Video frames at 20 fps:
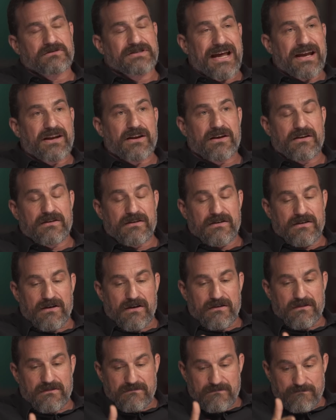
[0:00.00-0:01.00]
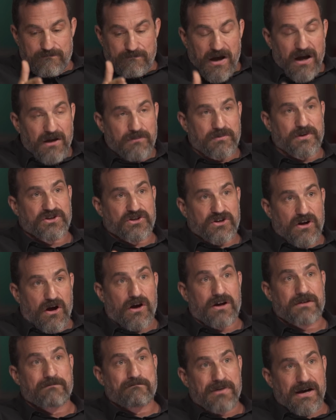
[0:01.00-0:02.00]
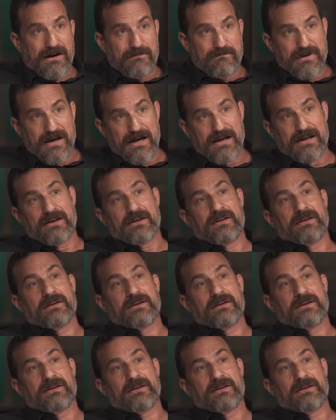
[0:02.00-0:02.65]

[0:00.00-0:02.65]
are data published on PubMed,